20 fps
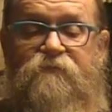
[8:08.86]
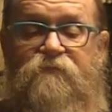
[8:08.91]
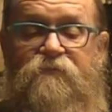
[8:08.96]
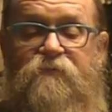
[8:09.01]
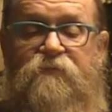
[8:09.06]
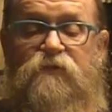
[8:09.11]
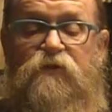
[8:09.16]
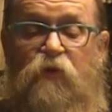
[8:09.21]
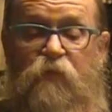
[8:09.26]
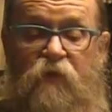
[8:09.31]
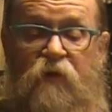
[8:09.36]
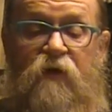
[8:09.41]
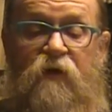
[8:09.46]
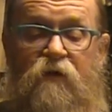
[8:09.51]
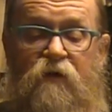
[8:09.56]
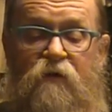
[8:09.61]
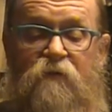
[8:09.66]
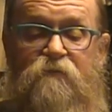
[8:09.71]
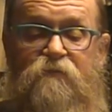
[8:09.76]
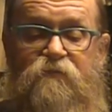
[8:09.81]

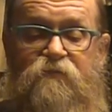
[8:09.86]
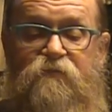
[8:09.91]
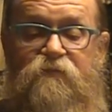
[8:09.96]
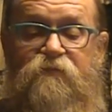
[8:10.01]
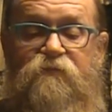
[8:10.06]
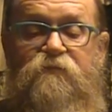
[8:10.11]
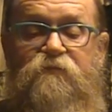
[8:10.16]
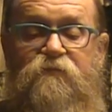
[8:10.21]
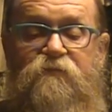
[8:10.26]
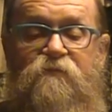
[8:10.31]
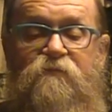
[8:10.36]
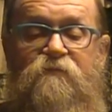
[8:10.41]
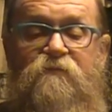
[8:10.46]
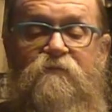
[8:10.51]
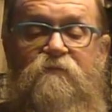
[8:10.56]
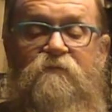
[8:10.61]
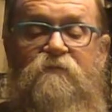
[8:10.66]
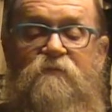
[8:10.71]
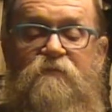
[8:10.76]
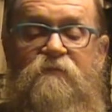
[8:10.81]
superhero.
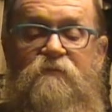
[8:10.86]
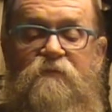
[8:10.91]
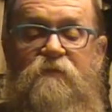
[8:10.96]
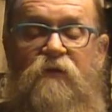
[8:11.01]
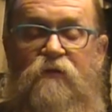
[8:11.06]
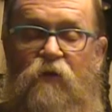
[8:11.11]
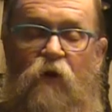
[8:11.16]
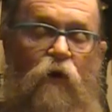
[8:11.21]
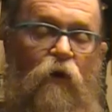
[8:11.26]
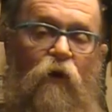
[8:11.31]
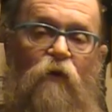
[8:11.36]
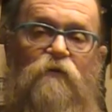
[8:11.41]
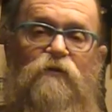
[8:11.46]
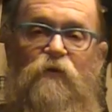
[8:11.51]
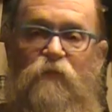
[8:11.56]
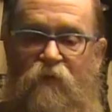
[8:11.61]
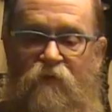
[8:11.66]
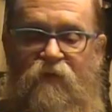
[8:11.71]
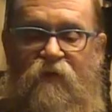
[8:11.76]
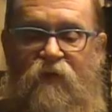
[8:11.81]
No,
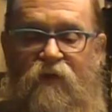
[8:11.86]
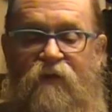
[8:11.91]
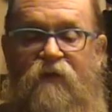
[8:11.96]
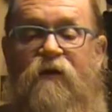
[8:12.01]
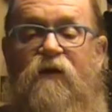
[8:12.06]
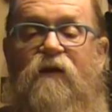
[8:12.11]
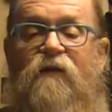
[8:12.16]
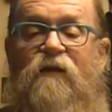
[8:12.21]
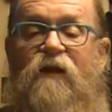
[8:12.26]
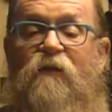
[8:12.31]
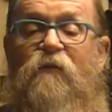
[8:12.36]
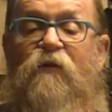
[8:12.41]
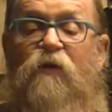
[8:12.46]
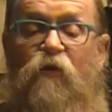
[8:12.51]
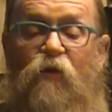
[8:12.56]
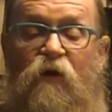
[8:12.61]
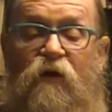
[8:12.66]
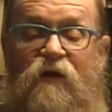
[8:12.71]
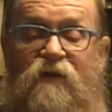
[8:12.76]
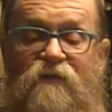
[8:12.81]
supervillain named the
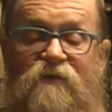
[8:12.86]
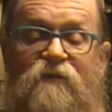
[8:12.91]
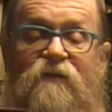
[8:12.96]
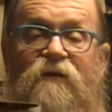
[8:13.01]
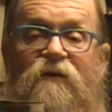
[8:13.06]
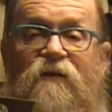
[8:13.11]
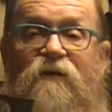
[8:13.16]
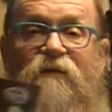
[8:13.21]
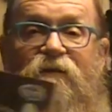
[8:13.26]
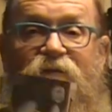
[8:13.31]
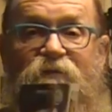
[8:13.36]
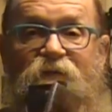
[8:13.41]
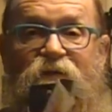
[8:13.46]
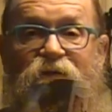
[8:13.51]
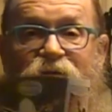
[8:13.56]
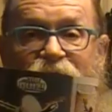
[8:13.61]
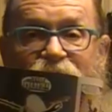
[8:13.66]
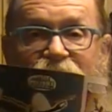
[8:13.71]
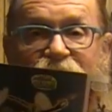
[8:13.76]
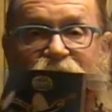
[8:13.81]
Quiz.
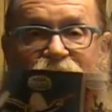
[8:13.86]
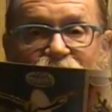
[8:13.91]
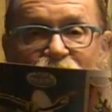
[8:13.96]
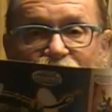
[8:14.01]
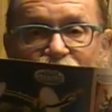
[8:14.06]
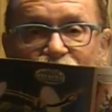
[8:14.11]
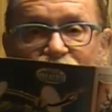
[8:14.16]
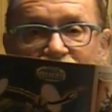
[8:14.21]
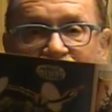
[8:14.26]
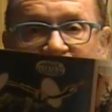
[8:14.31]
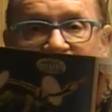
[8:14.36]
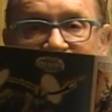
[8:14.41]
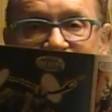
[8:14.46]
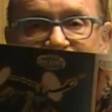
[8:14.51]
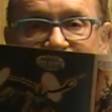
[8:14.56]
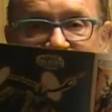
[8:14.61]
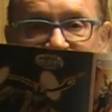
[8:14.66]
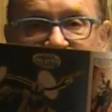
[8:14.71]
This cool costume,